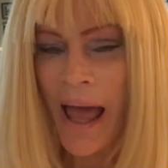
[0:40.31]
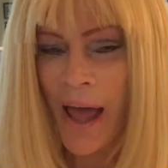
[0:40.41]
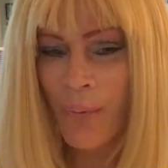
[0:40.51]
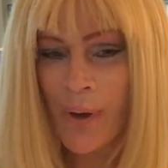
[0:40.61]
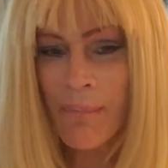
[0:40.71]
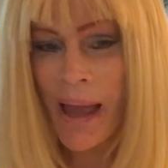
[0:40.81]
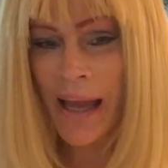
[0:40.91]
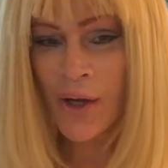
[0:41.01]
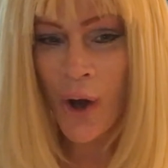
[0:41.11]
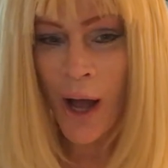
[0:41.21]
and we
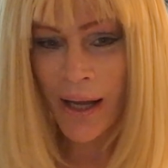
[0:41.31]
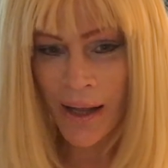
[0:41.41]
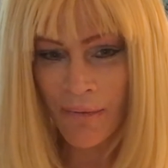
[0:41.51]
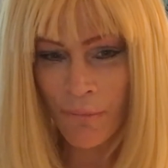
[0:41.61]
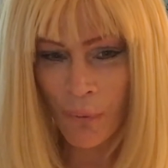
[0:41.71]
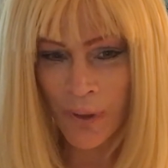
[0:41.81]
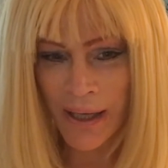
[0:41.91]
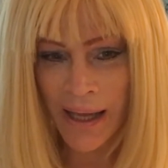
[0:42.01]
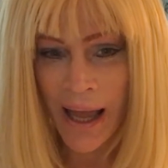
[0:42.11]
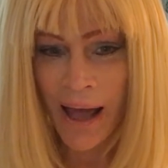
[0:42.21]
may not
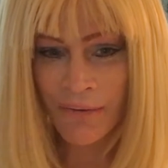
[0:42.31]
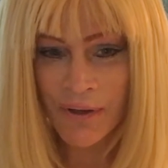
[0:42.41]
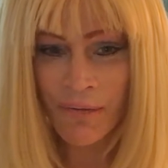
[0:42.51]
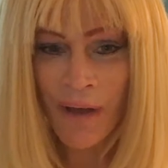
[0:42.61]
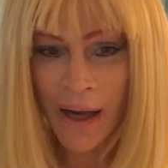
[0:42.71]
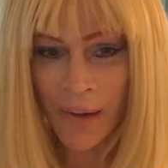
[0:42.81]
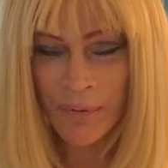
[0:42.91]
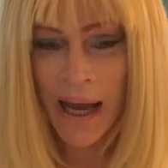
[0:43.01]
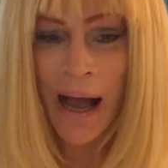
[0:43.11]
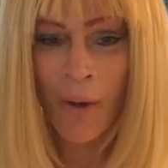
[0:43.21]
fully have developed